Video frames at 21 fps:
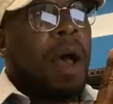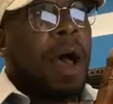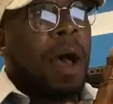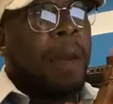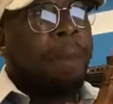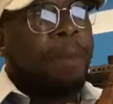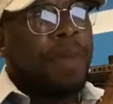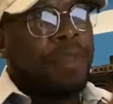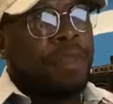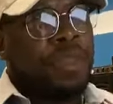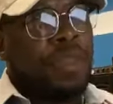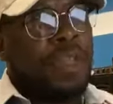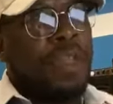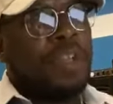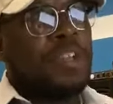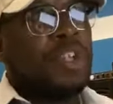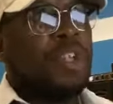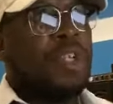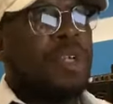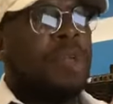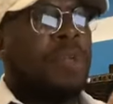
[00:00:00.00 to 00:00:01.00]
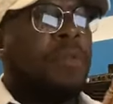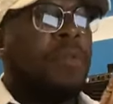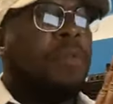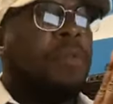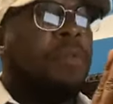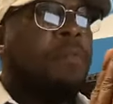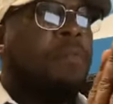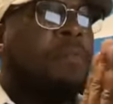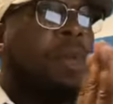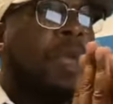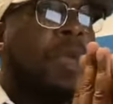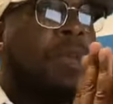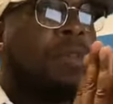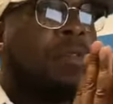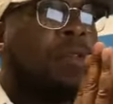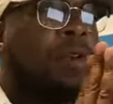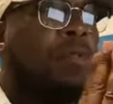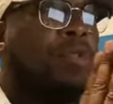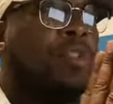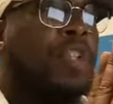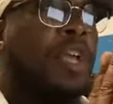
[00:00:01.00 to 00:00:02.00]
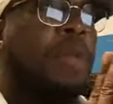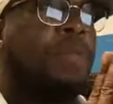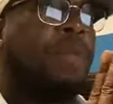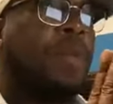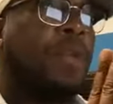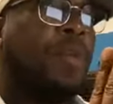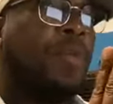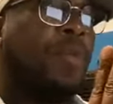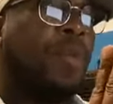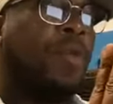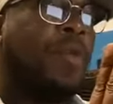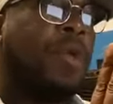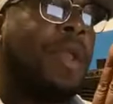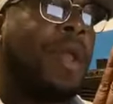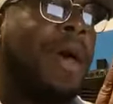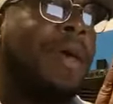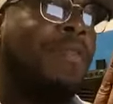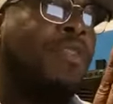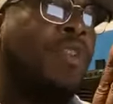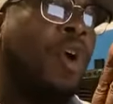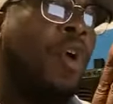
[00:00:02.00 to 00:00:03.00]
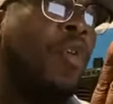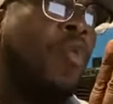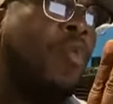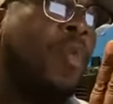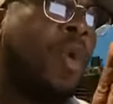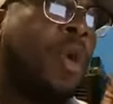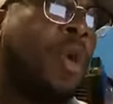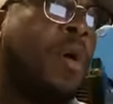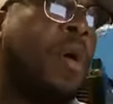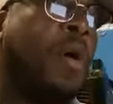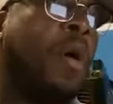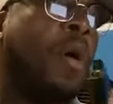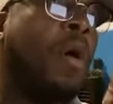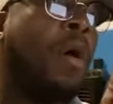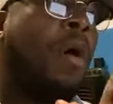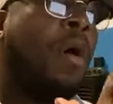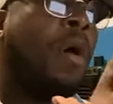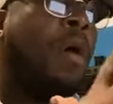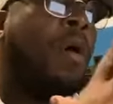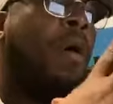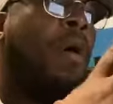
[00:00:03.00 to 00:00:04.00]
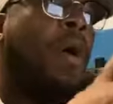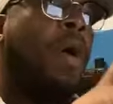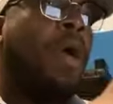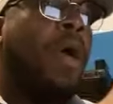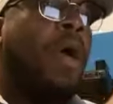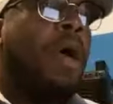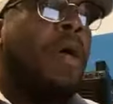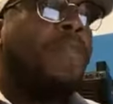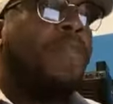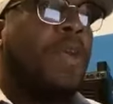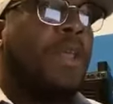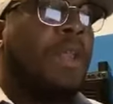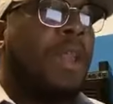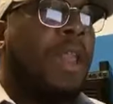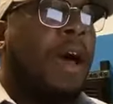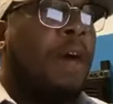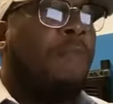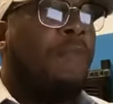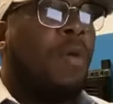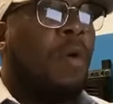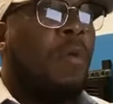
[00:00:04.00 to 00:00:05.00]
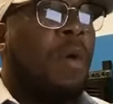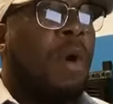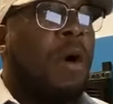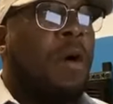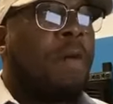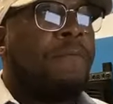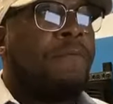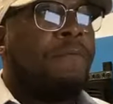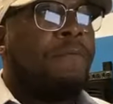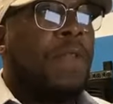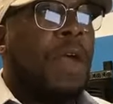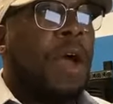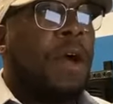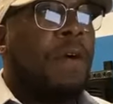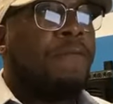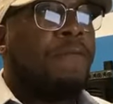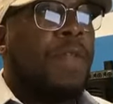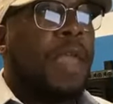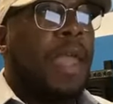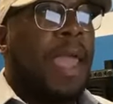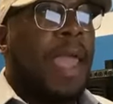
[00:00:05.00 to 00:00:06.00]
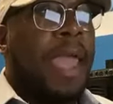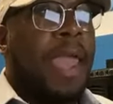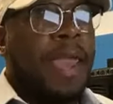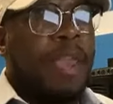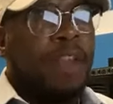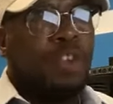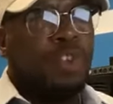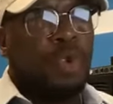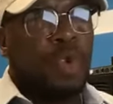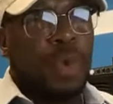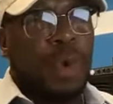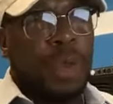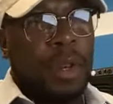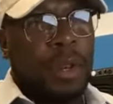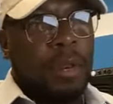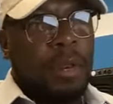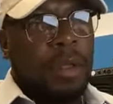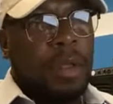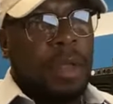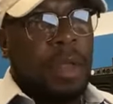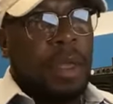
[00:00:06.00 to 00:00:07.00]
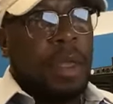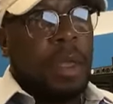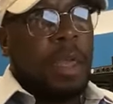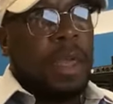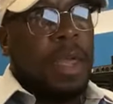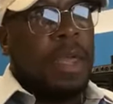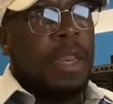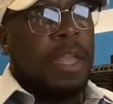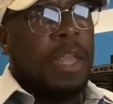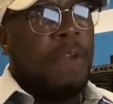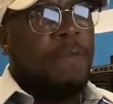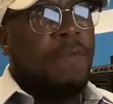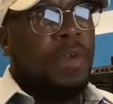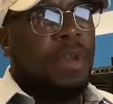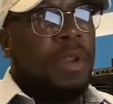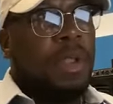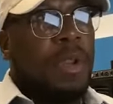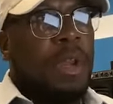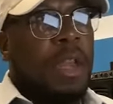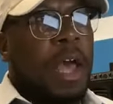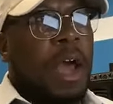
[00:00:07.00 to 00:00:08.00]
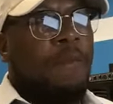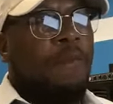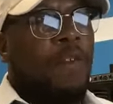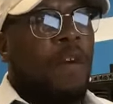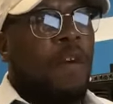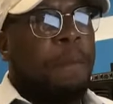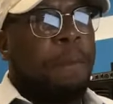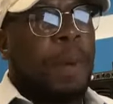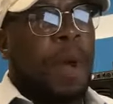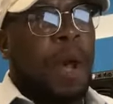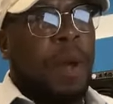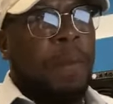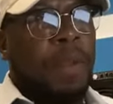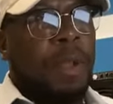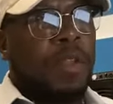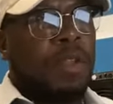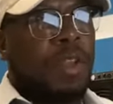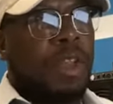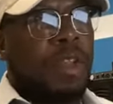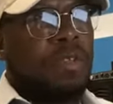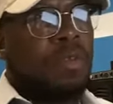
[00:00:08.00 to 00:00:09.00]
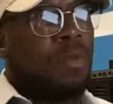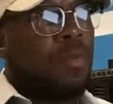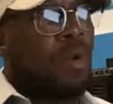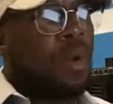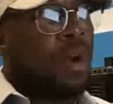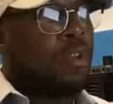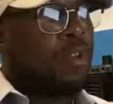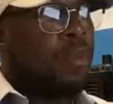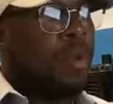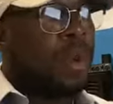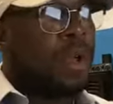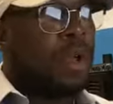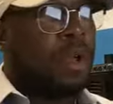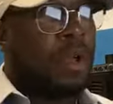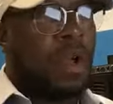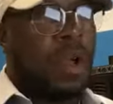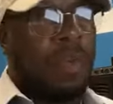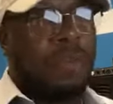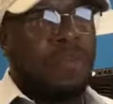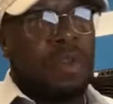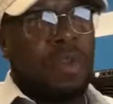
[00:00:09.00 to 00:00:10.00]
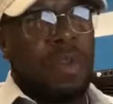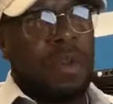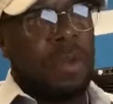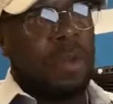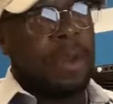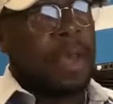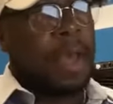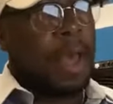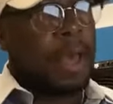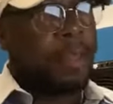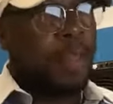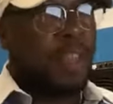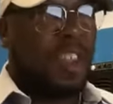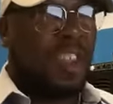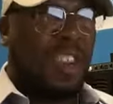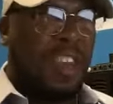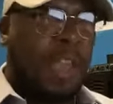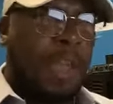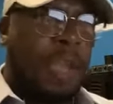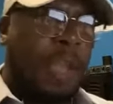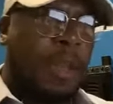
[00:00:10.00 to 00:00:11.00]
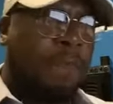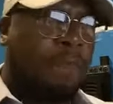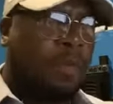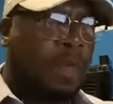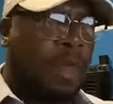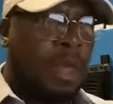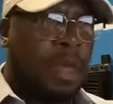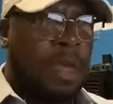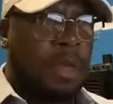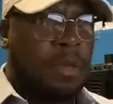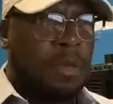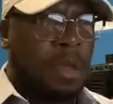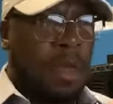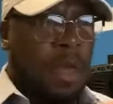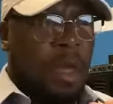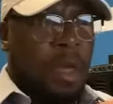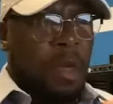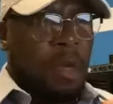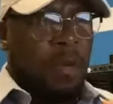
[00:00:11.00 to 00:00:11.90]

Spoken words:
opposition being so deeply rooted. I don't recall the level of hatred and even the level of public discourse when it comes to a lot of the negative things.